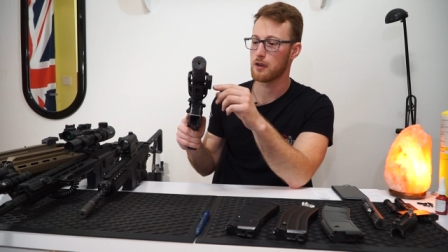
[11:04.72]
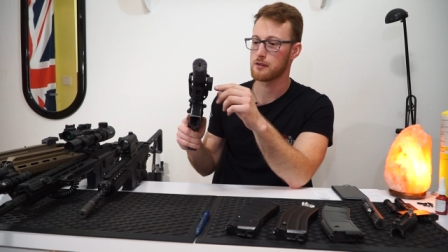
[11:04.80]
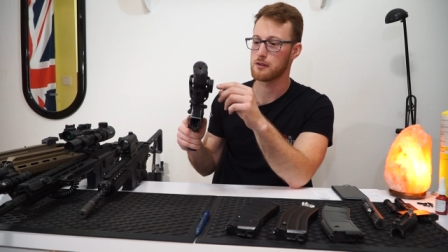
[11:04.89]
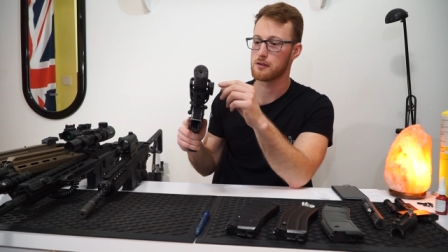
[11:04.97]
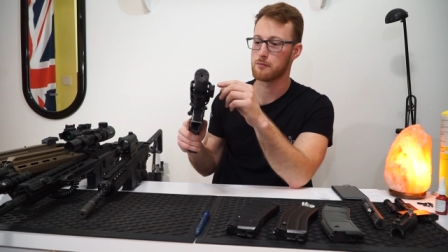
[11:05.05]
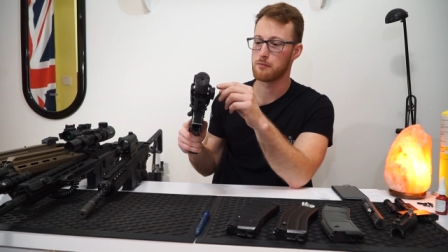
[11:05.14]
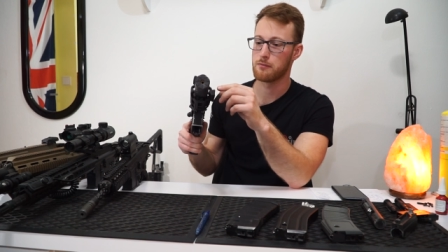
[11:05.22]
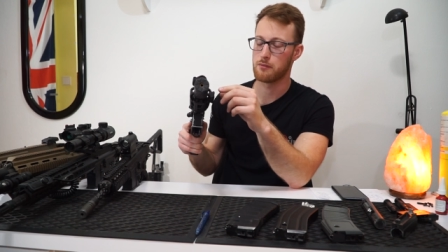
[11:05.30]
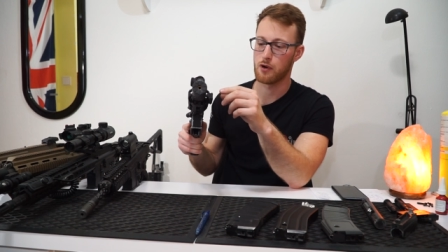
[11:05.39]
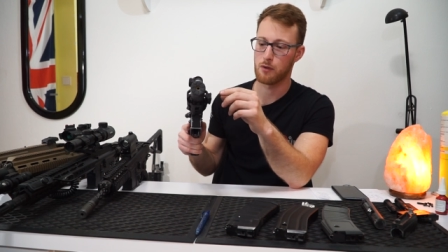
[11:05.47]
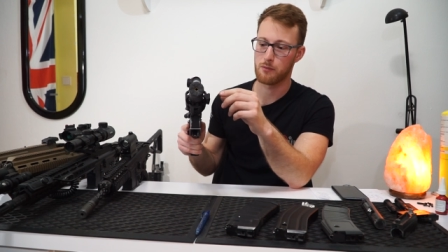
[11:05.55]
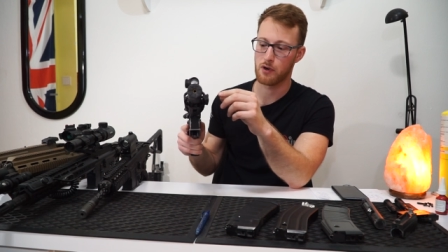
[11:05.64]
because it's
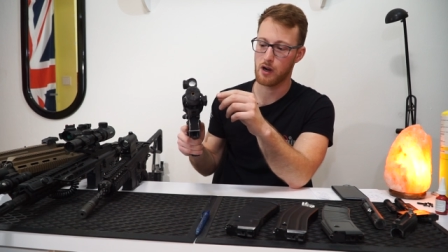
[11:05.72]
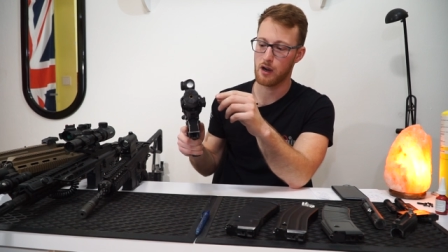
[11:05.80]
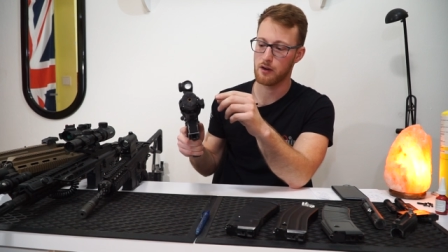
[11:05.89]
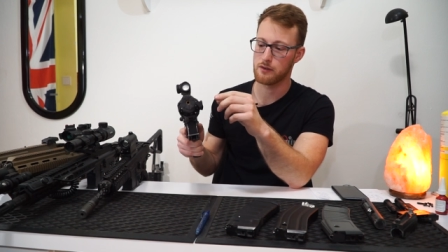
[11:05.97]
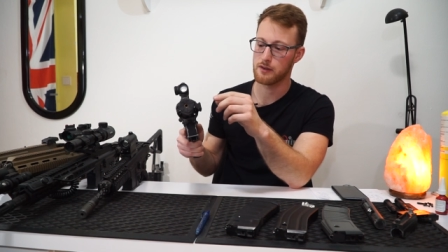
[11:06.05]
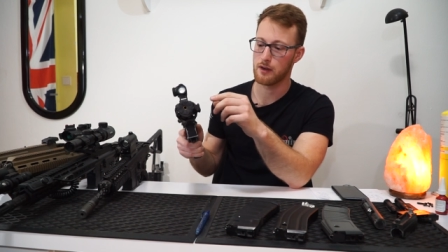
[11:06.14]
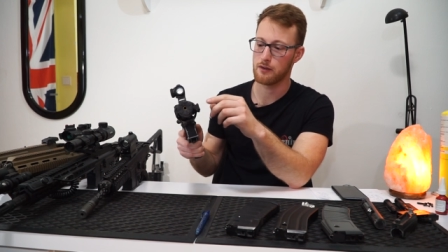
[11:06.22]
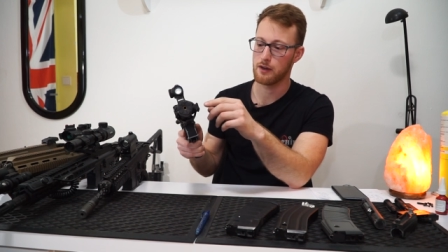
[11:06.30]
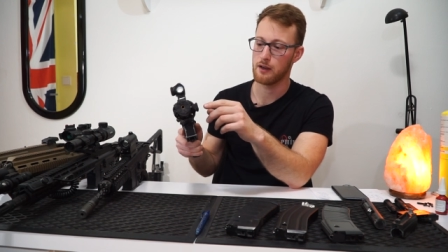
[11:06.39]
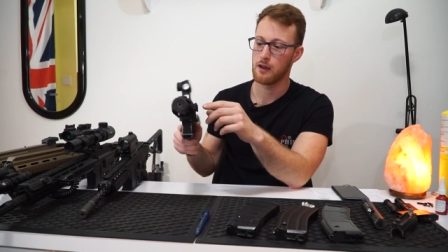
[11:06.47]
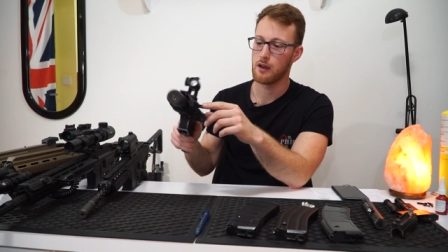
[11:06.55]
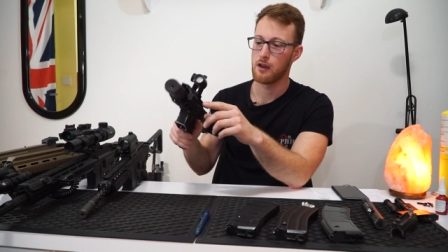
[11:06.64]

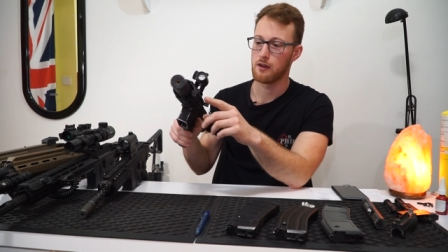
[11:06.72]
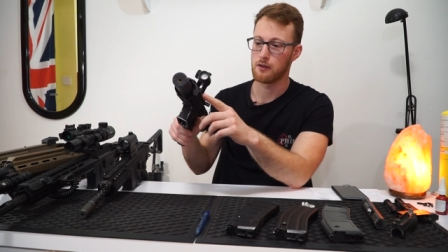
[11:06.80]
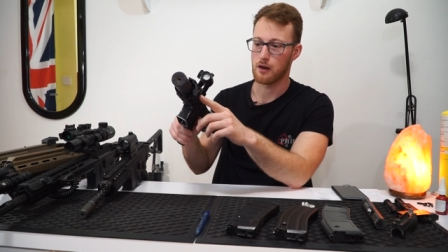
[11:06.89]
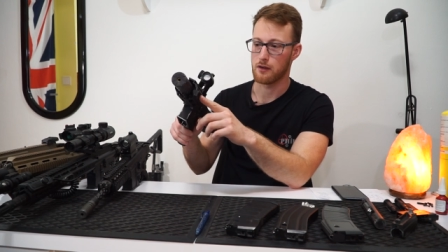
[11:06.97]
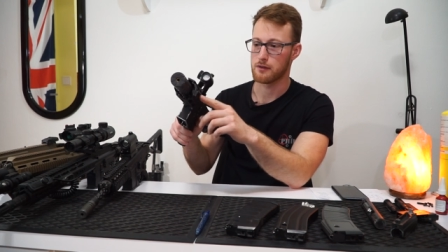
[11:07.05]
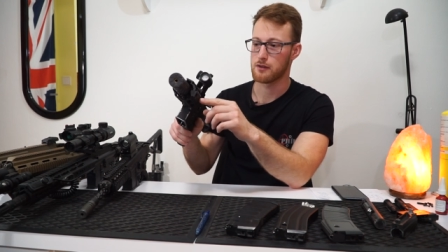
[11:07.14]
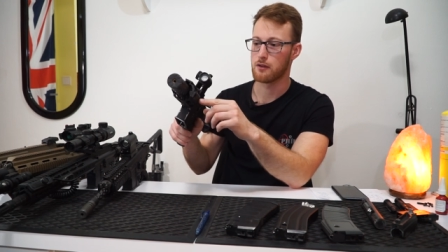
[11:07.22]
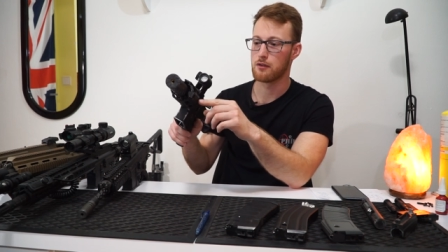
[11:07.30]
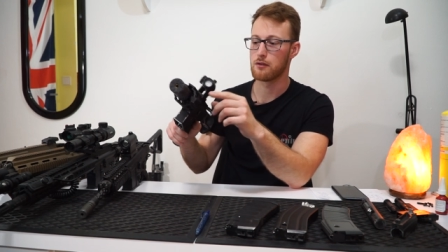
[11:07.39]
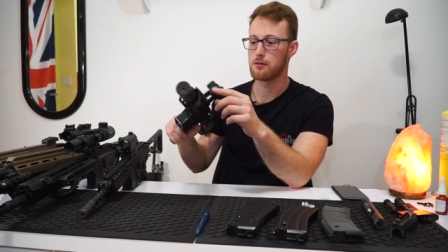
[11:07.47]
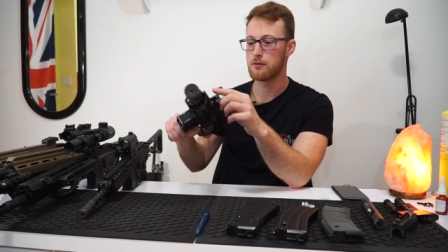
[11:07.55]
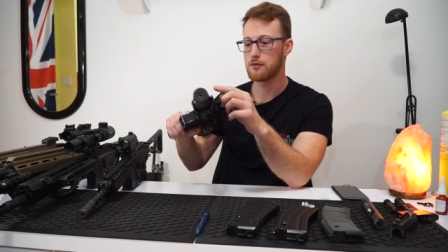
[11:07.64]
proprietary. There are
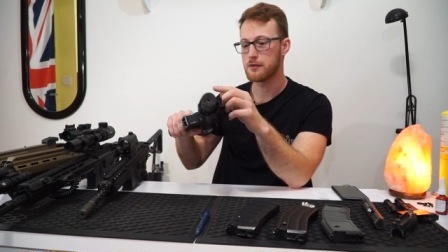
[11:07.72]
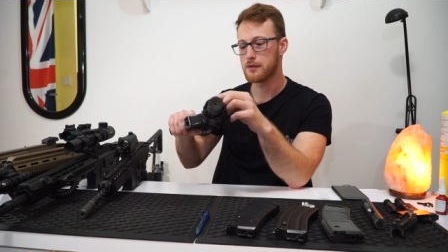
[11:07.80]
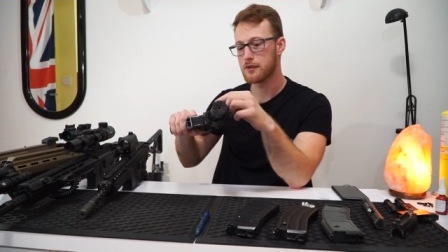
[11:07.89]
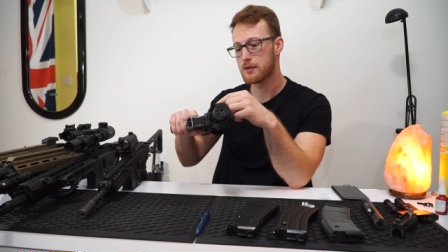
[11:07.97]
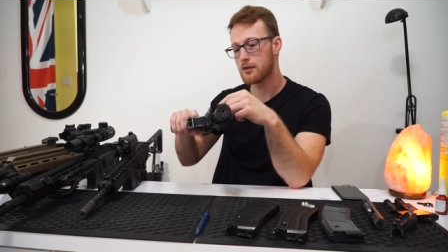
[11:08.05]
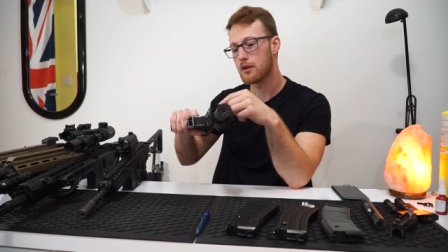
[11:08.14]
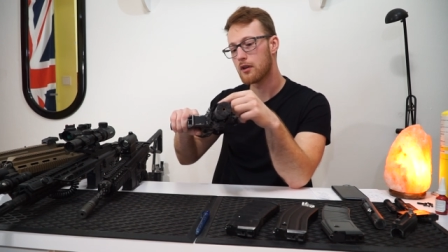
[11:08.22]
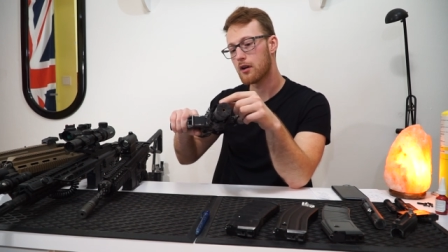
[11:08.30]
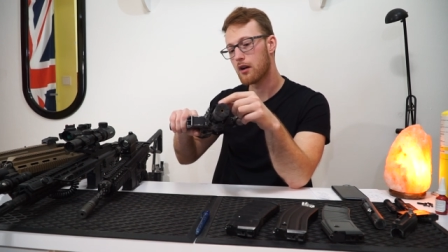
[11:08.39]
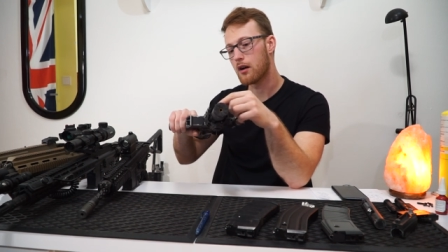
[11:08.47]
screws,